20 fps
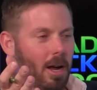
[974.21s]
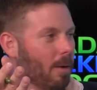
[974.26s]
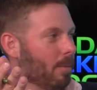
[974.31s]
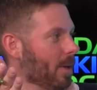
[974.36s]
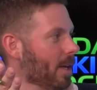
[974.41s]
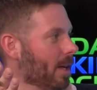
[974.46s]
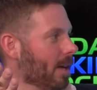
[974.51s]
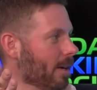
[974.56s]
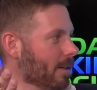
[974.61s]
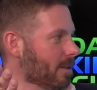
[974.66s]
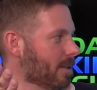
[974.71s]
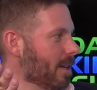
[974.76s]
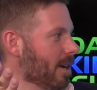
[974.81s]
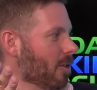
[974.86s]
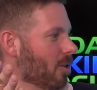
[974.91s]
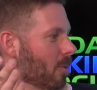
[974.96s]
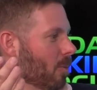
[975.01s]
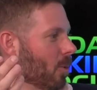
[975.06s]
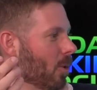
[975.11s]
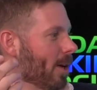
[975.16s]
not because the
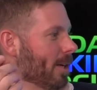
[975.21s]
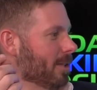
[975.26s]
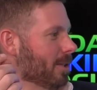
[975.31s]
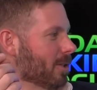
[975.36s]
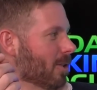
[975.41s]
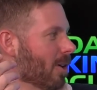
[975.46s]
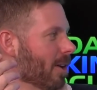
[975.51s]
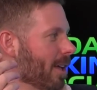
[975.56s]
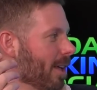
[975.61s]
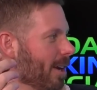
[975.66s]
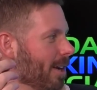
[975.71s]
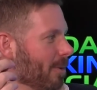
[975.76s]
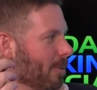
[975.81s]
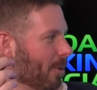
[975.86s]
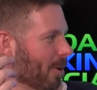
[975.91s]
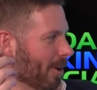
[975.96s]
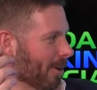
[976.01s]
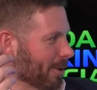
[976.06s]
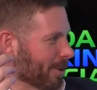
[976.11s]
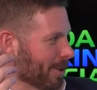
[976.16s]
other places are getting
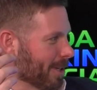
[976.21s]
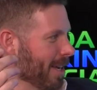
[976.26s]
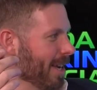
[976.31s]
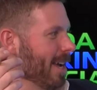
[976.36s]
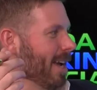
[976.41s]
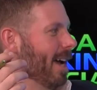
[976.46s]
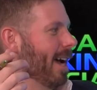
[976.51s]
worse.